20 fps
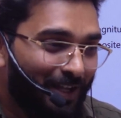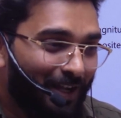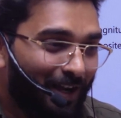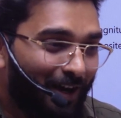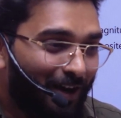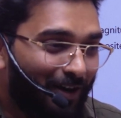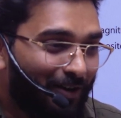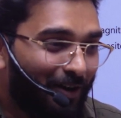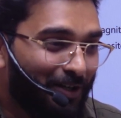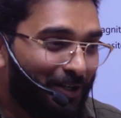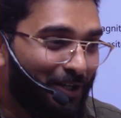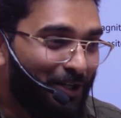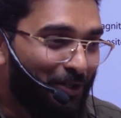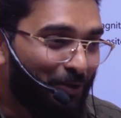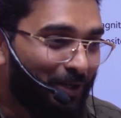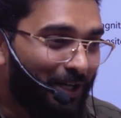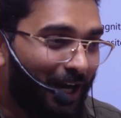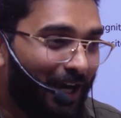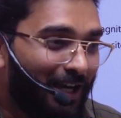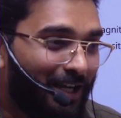according to
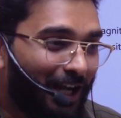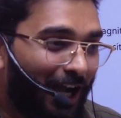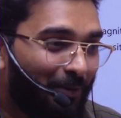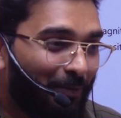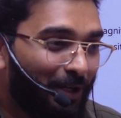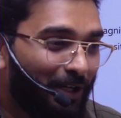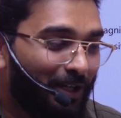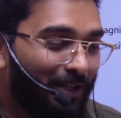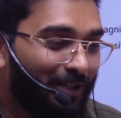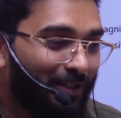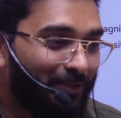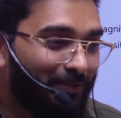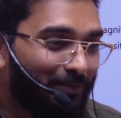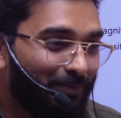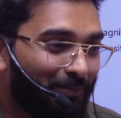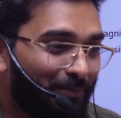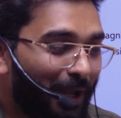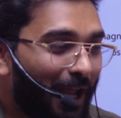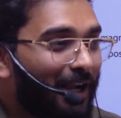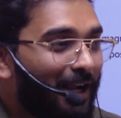that I will
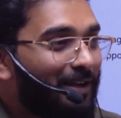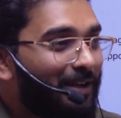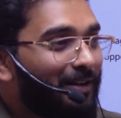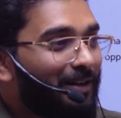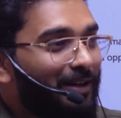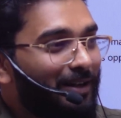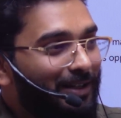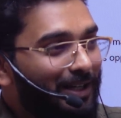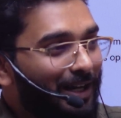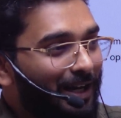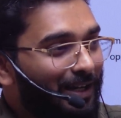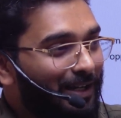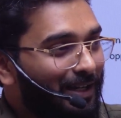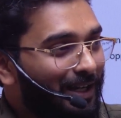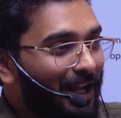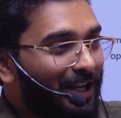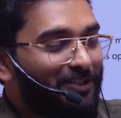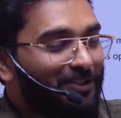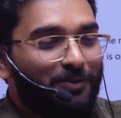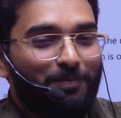make that
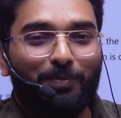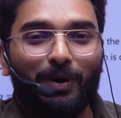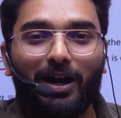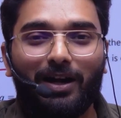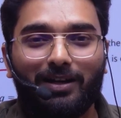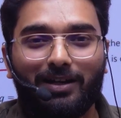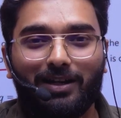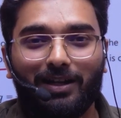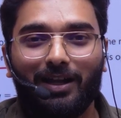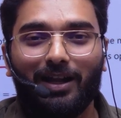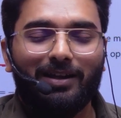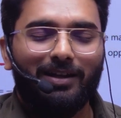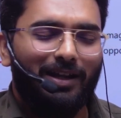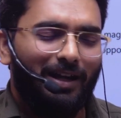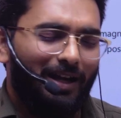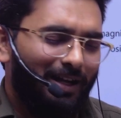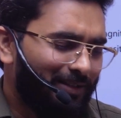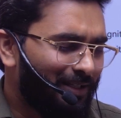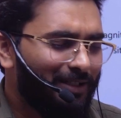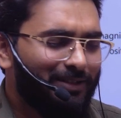next part and
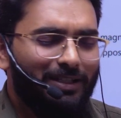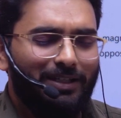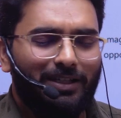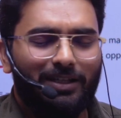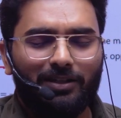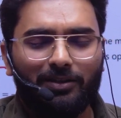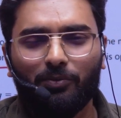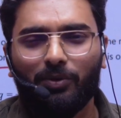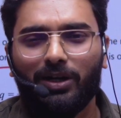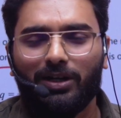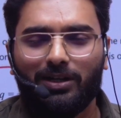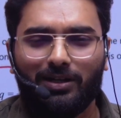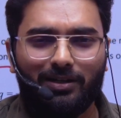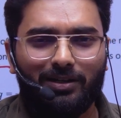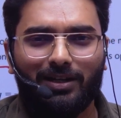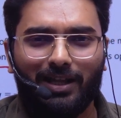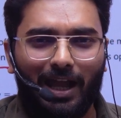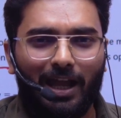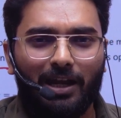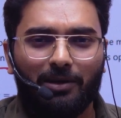other thing, what
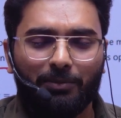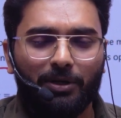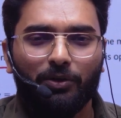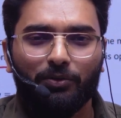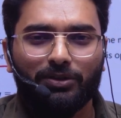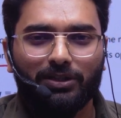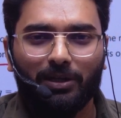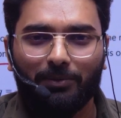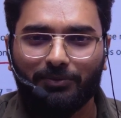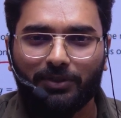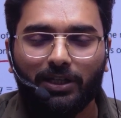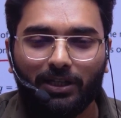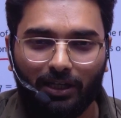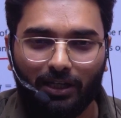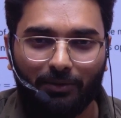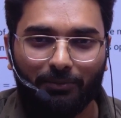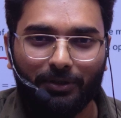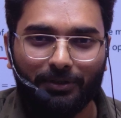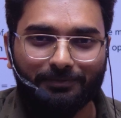can we do something in a way.